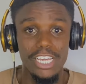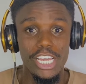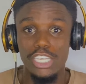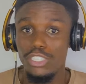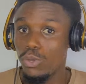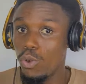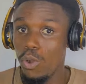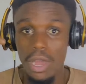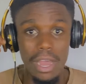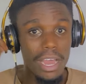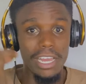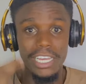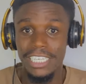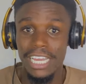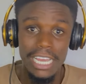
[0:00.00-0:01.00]
So
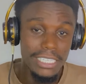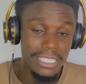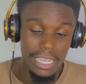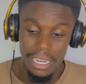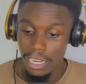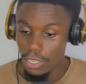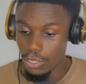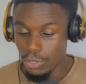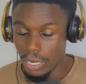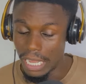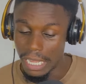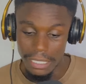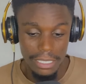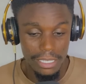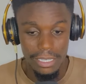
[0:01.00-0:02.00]
Iyanya is telling you
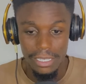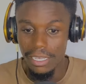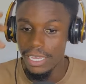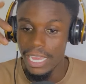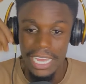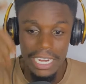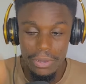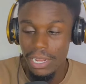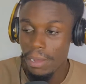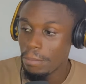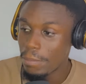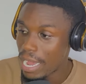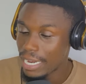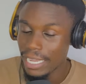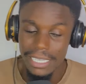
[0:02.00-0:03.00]
that, see, any other
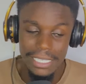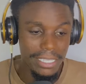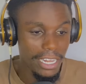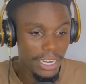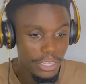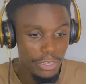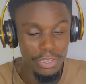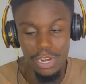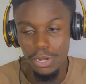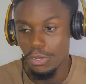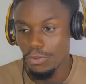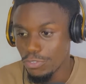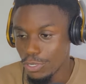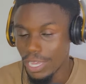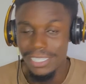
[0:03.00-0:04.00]
man that is telling you he
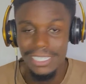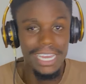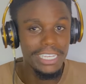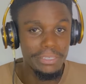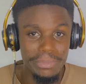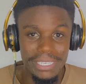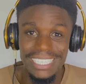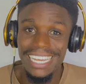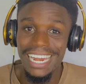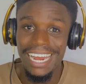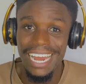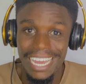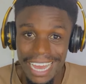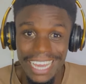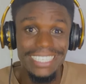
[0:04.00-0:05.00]
loves you aside me is a
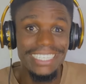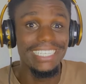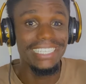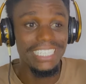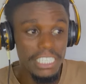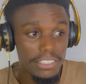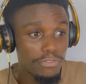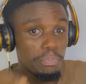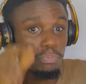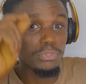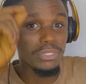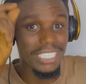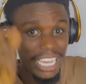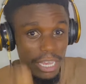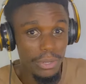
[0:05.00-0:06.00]
liar, is a thief,
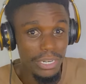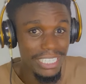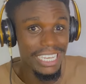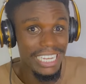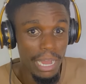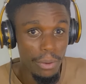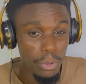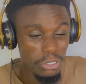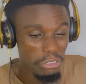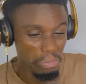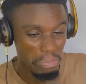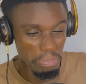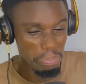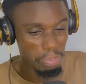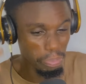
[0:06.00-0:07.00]
put tire on his head and what?
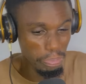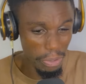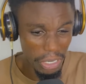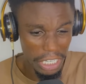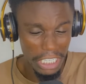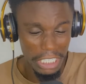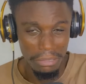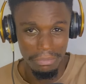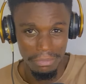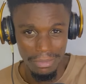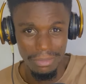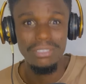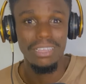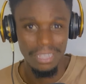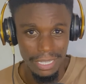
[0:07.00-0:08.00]
Burn him.
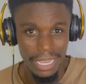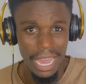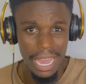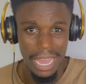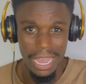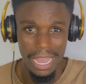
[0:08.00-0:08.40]
Yeah.